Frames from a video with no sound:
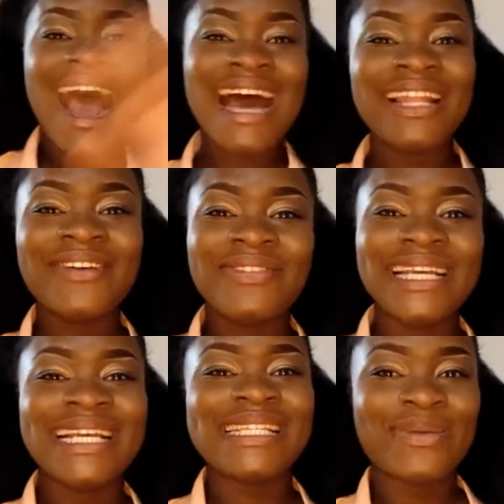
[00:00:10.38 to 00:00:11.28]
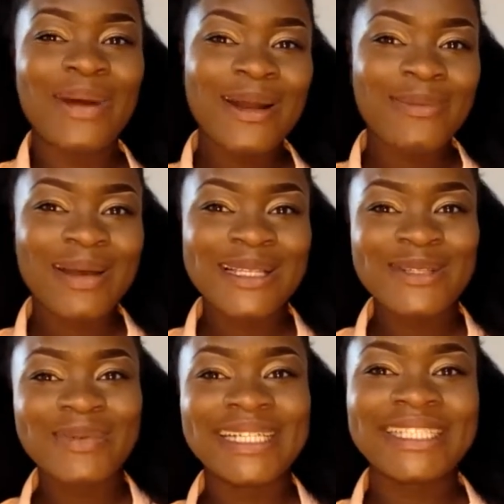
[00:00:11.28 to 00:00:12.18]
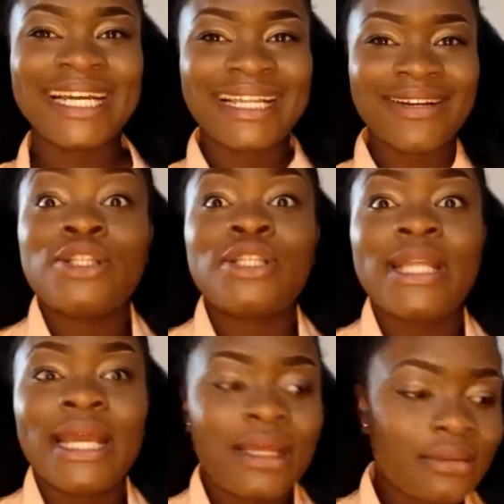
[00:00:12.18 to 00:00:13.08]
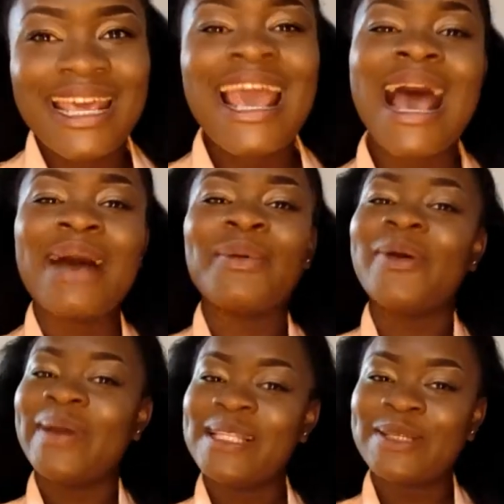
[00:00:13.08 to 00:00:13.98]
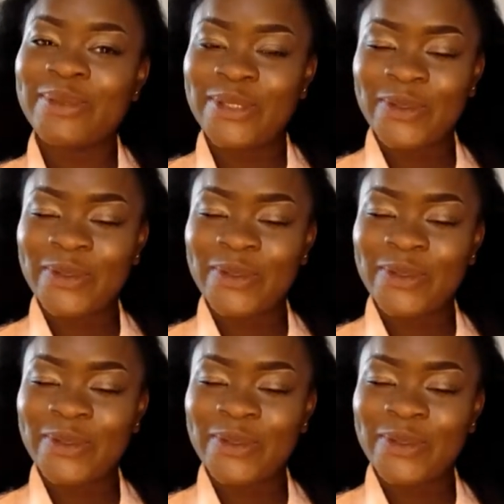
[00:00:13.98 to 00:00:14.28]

Hi lovelies, welcome back to my channel. So today I'm going to be